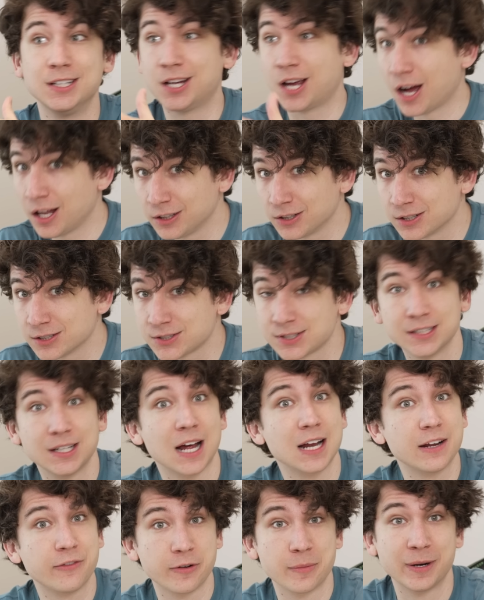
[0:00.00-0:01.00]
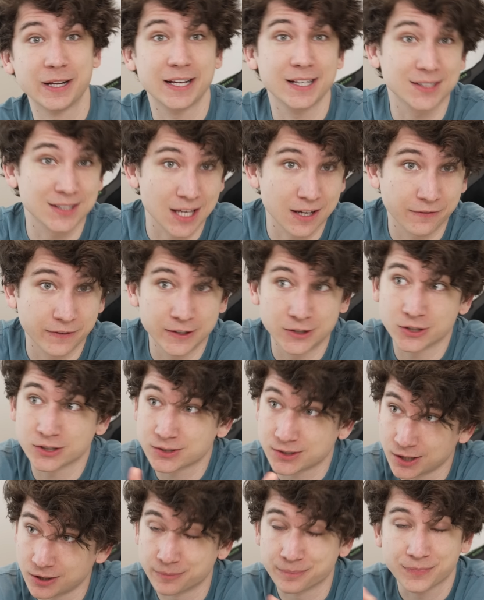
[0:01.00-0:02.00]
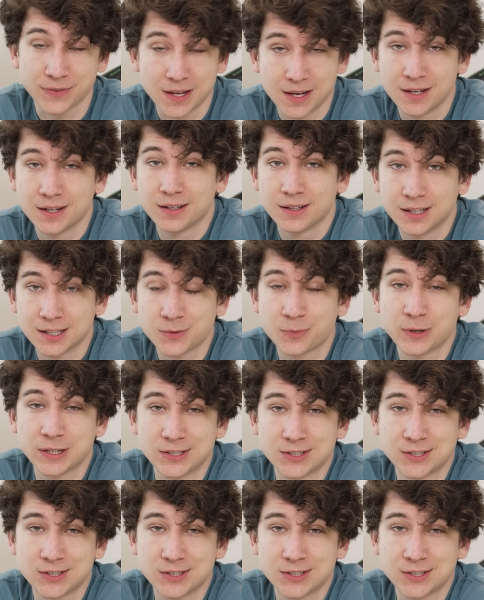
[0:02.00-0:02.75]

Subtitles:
colors, and not everybody gets that feature, so that's pretty